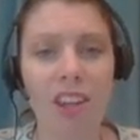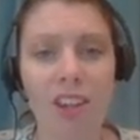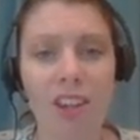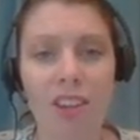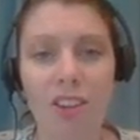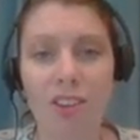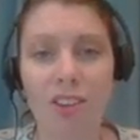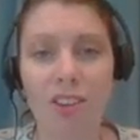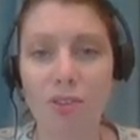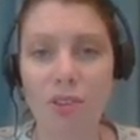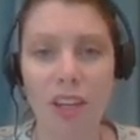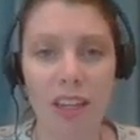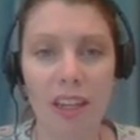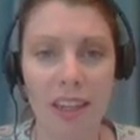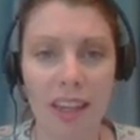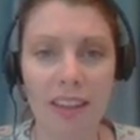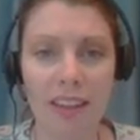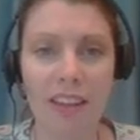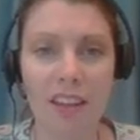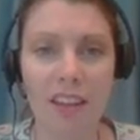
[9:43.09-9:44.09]
you
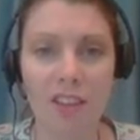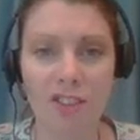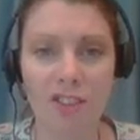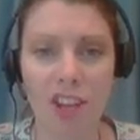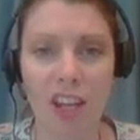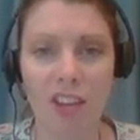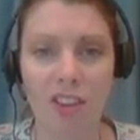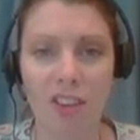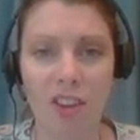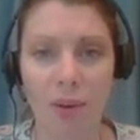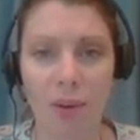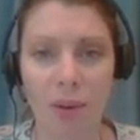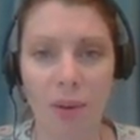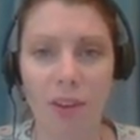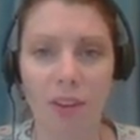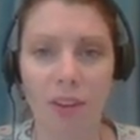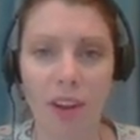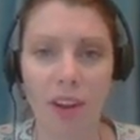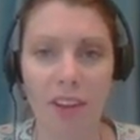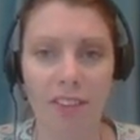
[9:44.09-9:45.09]
neglected to change the
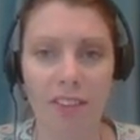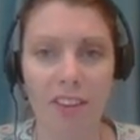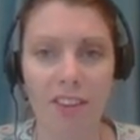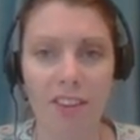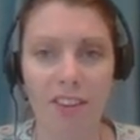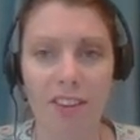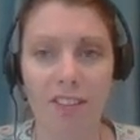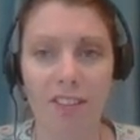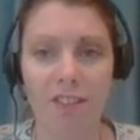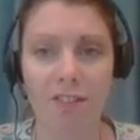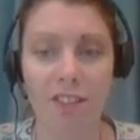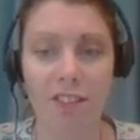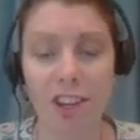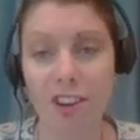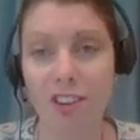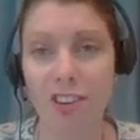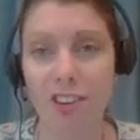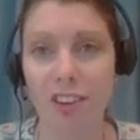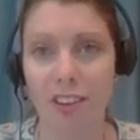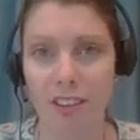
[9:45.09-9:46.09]
oil, causing
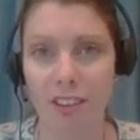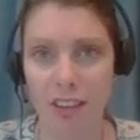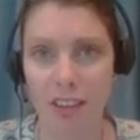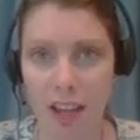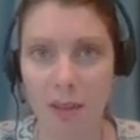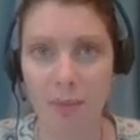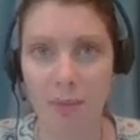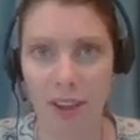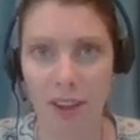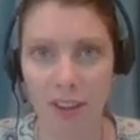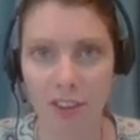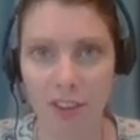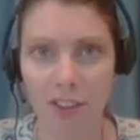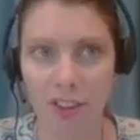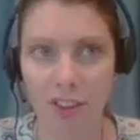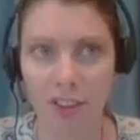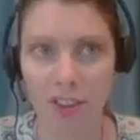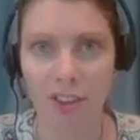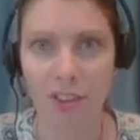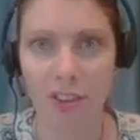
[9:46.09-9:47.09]
severe damage
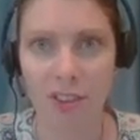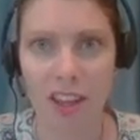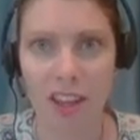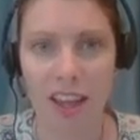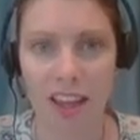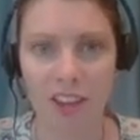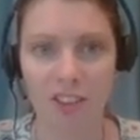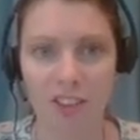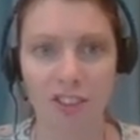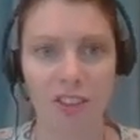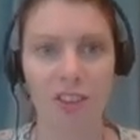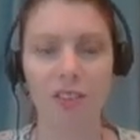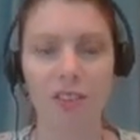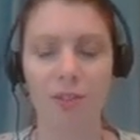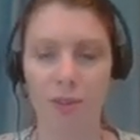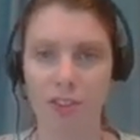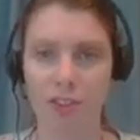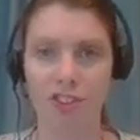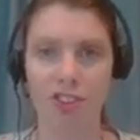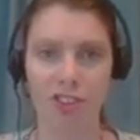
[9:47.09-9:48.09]
to the engine,
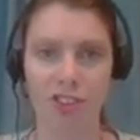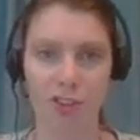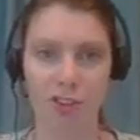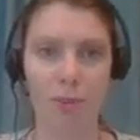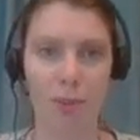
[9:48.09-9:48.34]
which is super